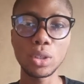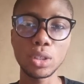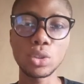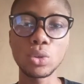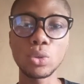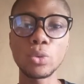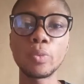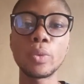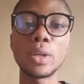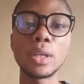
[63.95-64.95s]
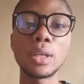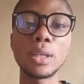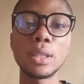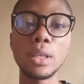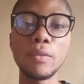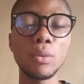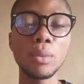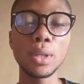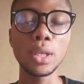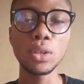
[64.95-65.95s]
So the formula
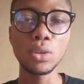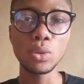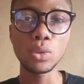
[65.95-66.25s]
you use